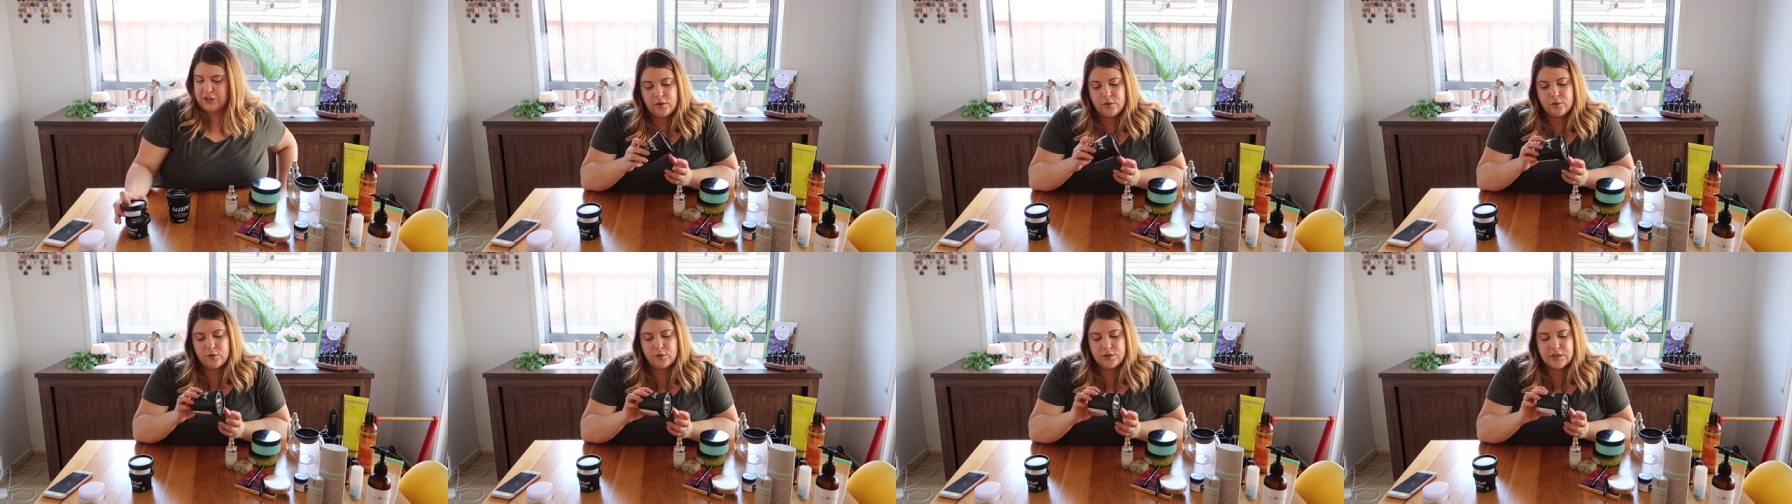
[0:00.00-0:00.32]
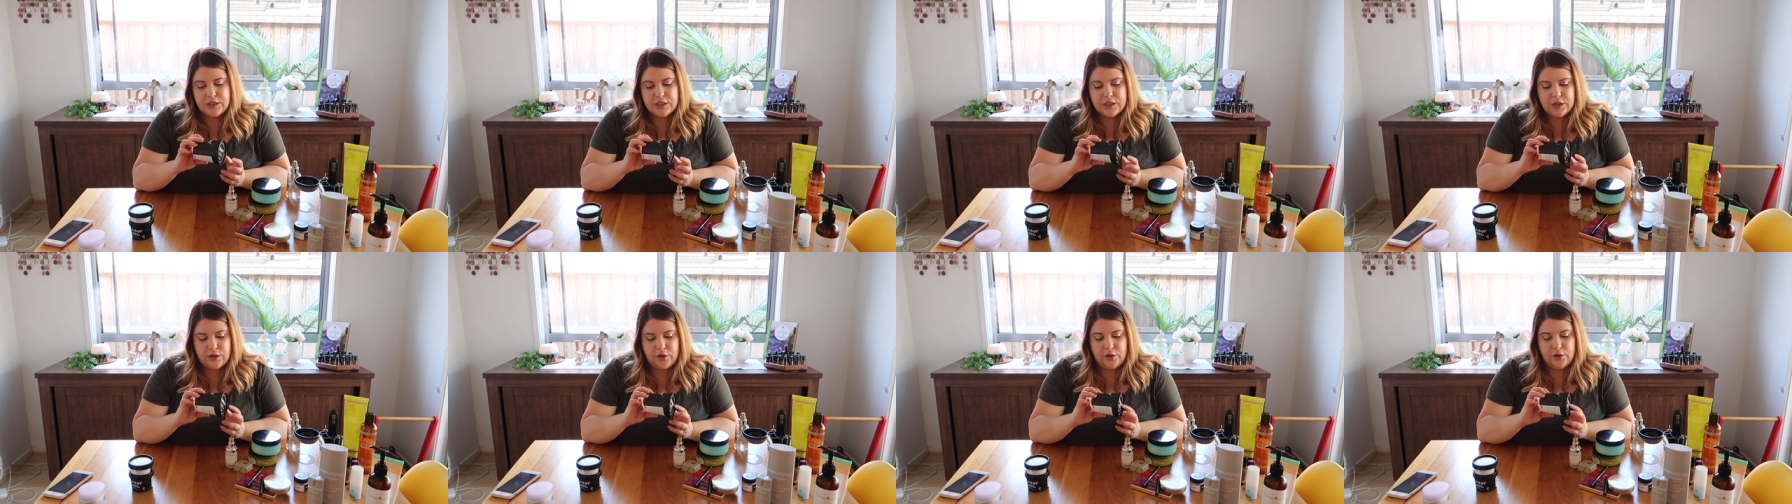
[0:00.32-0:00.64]

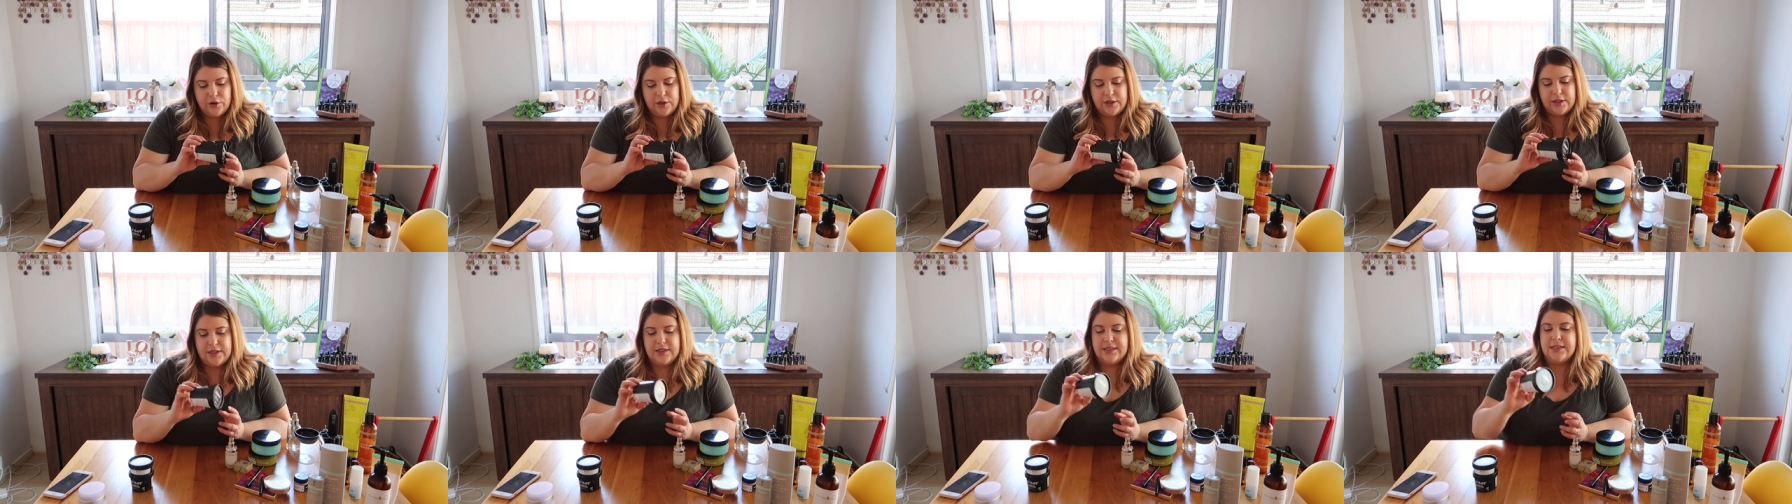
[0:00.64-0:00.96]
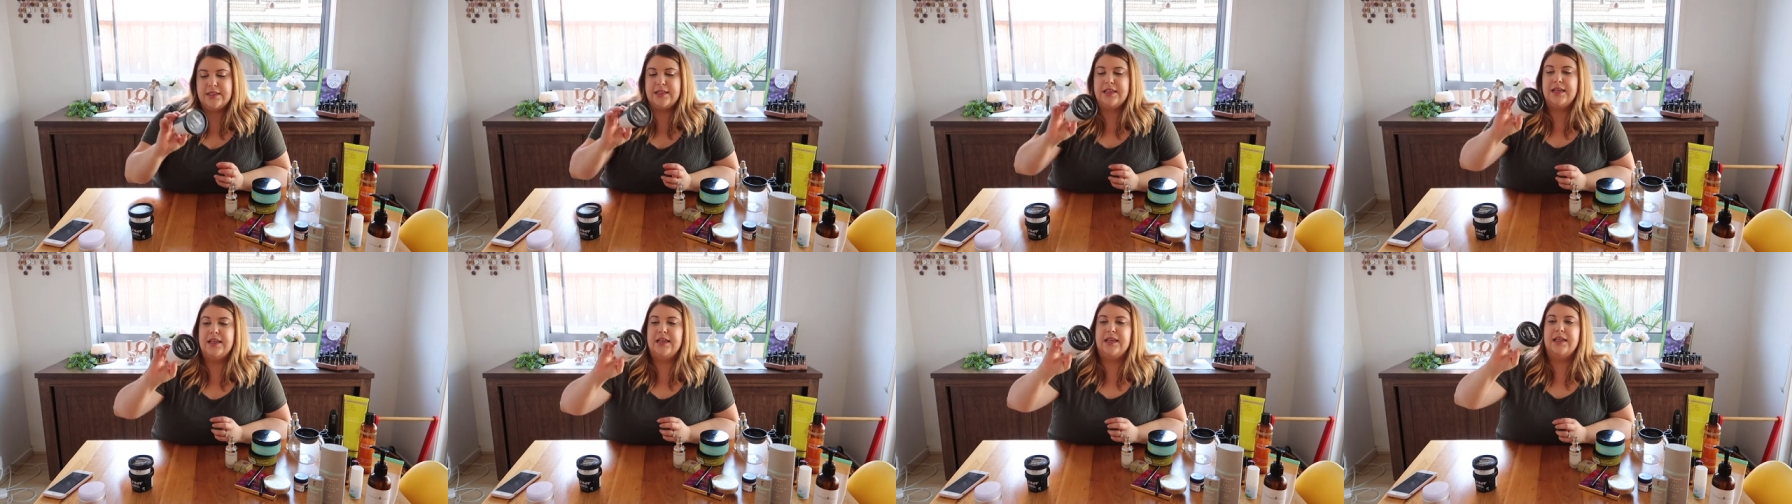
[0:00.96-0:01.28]
Also is
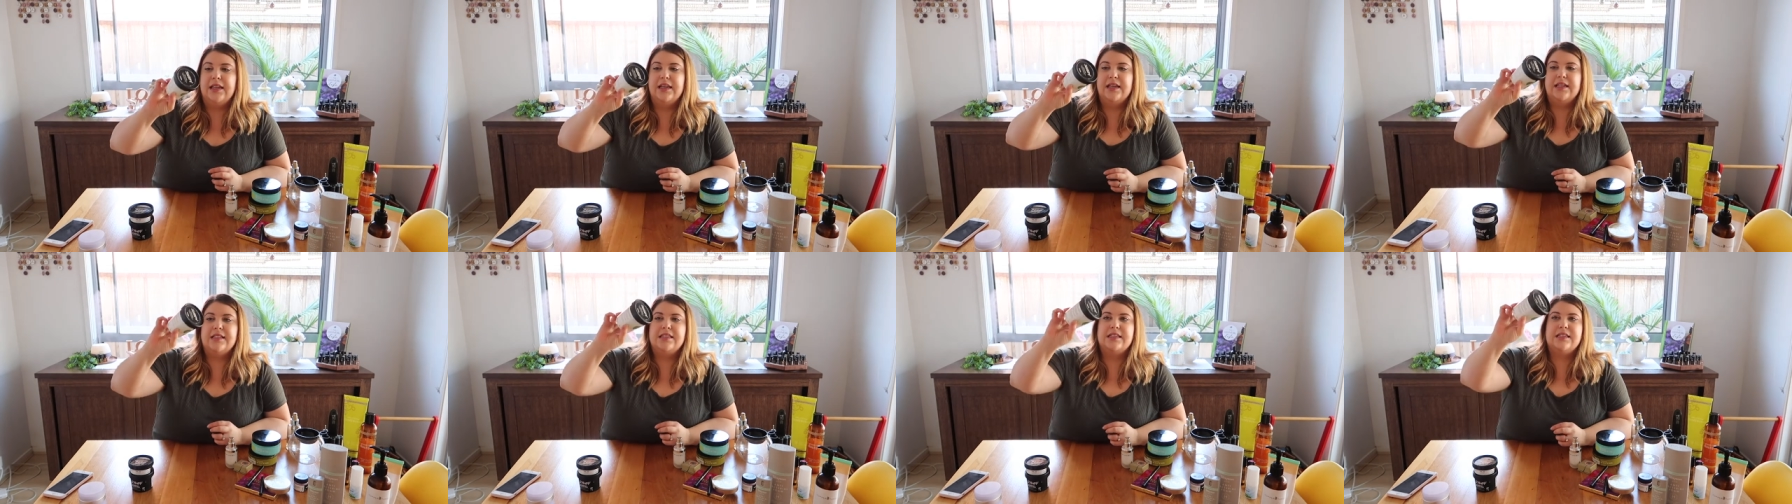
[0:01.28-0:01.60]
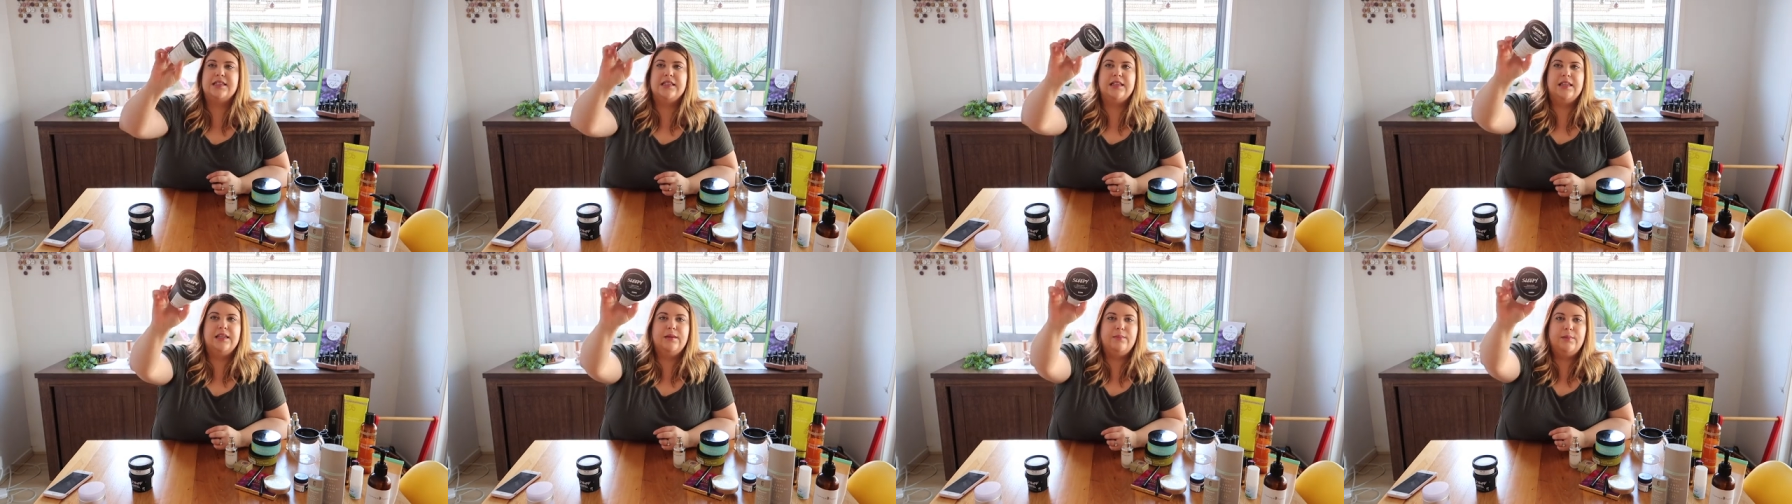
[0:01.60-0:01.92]
the
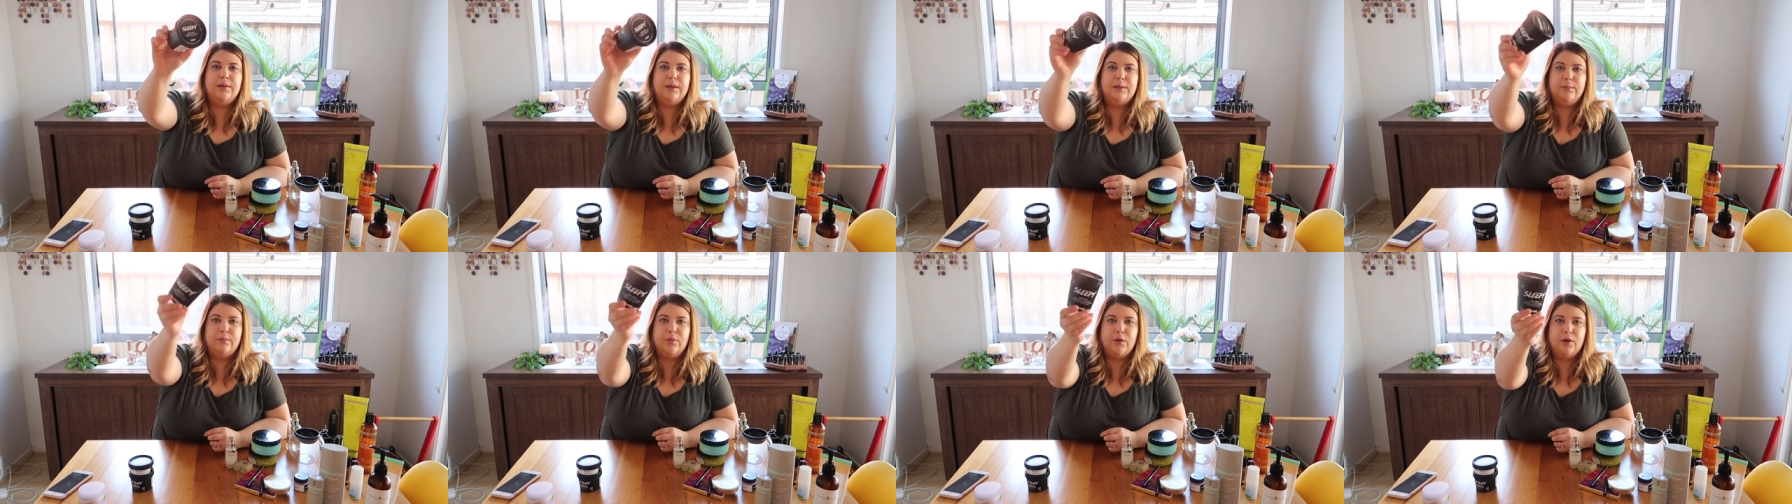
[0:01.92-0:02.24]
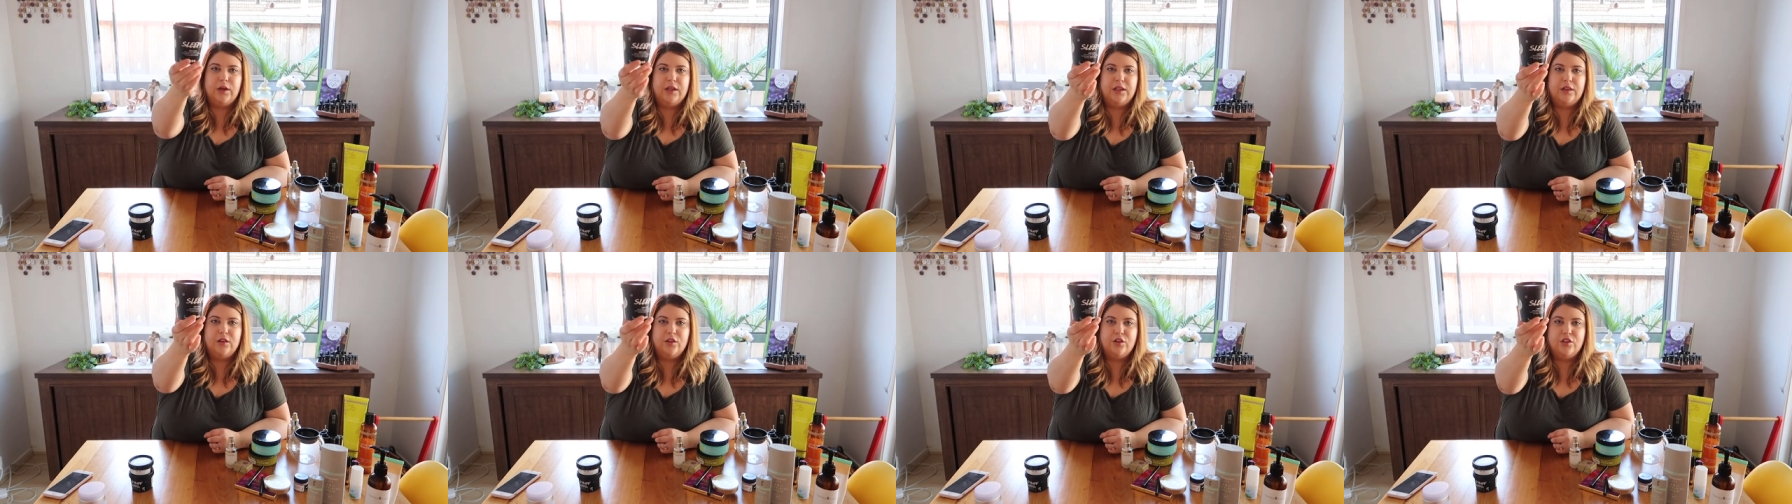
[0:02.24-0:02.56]
Sleepy
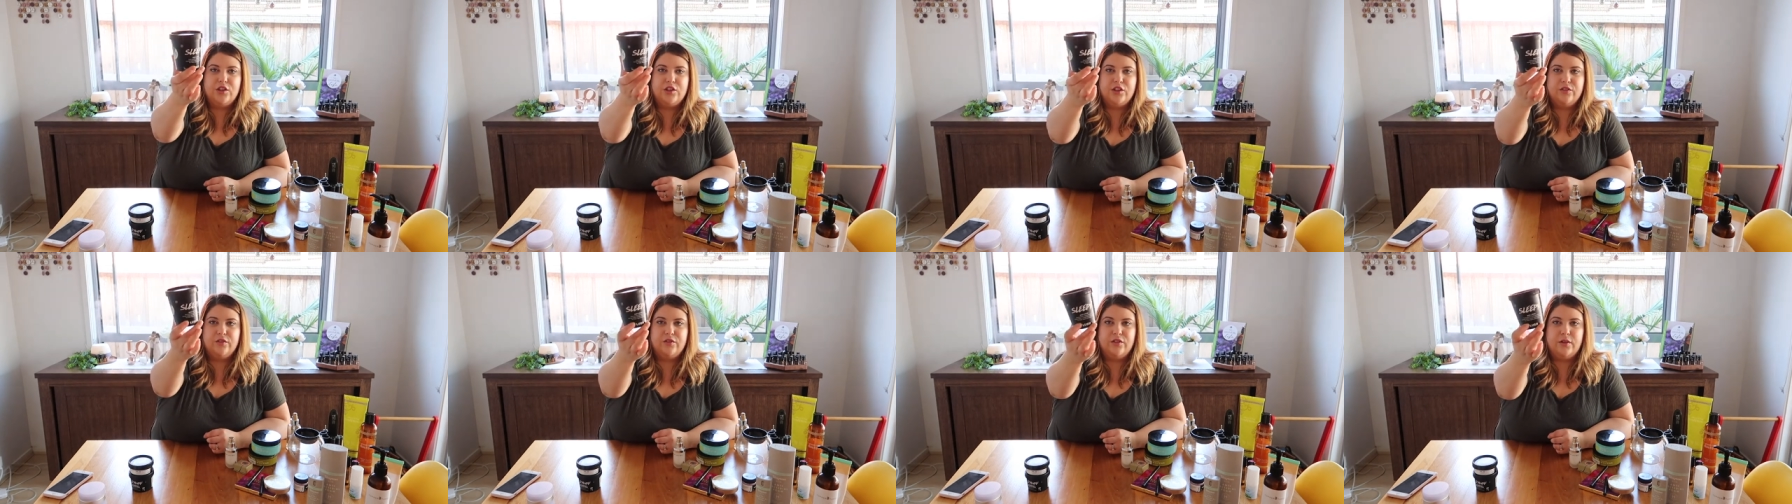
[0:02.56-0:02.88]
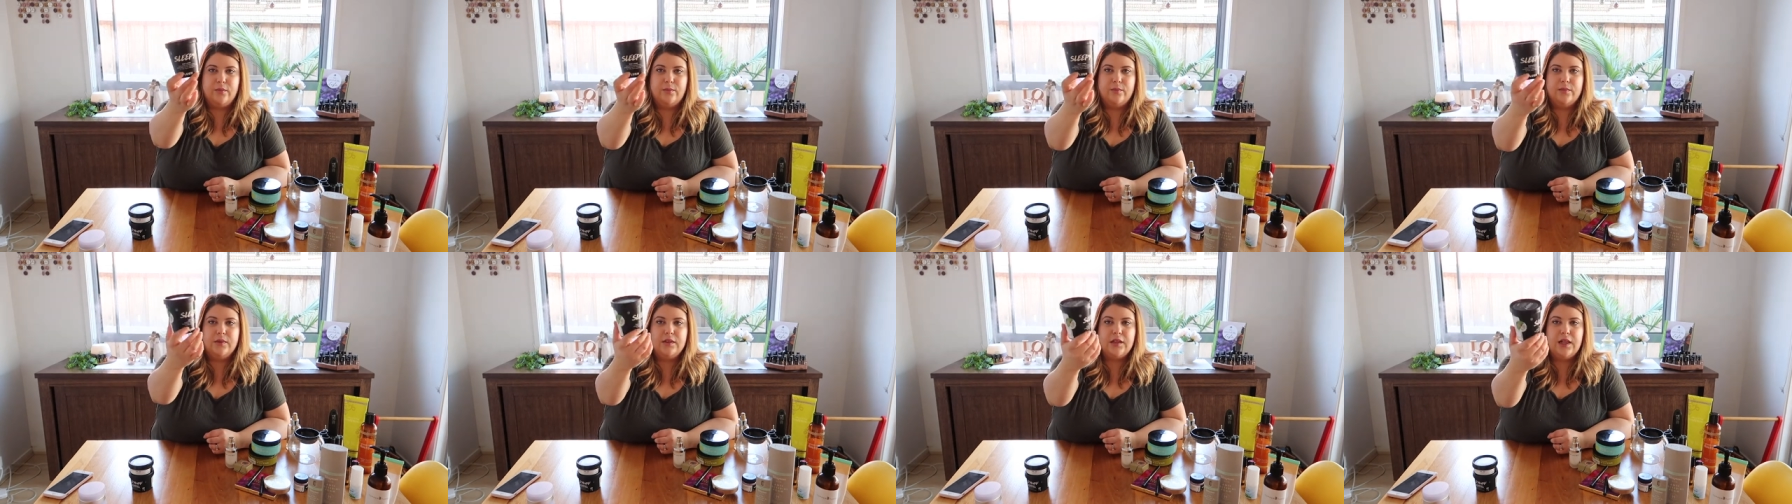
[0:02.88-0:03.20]
Body Lotion
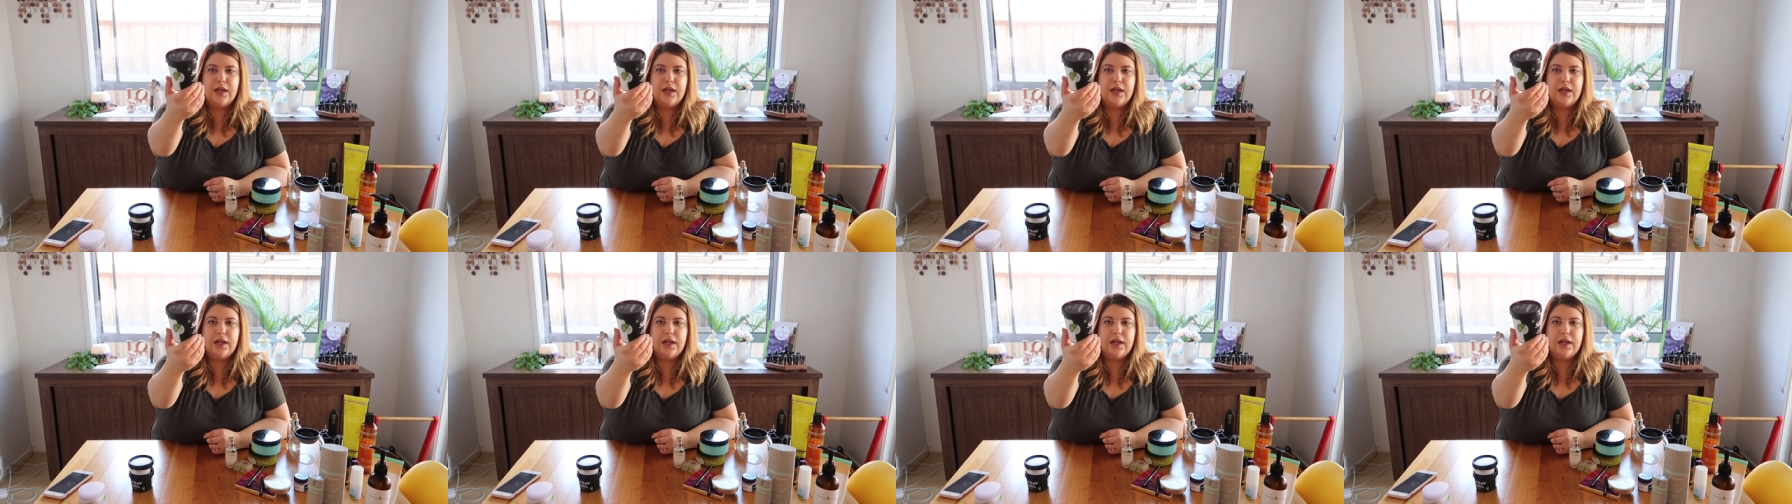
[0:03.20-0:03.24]
from